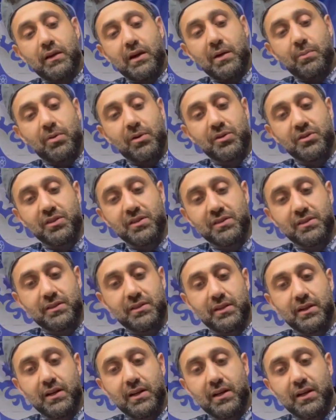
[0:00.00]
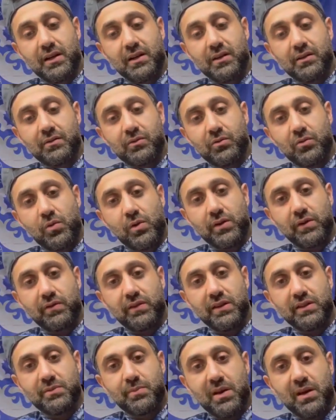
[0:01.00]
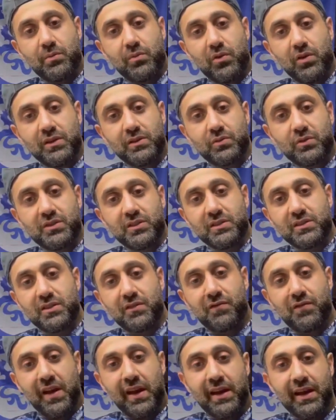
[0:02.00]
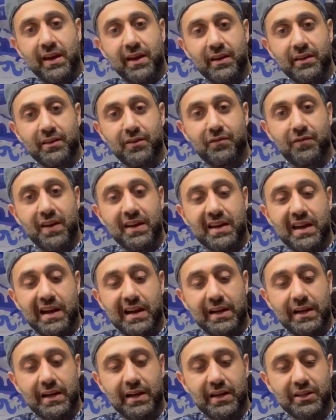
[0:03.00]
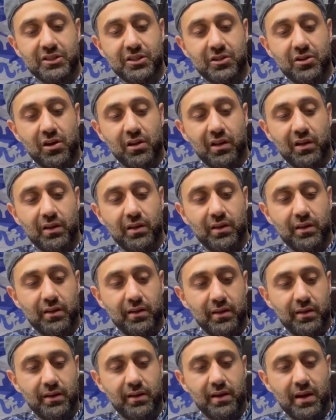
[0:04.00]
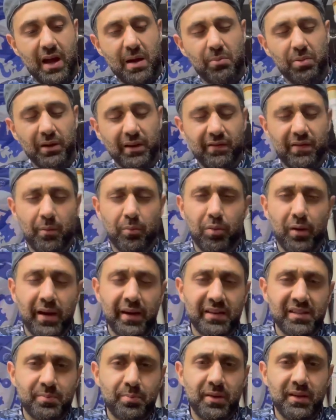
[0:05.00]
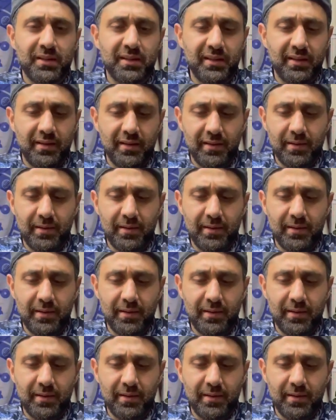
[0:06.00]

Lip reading: I purchased one of these bad boys, which is the fake COG, I should call it. I believe the brand is Pinty,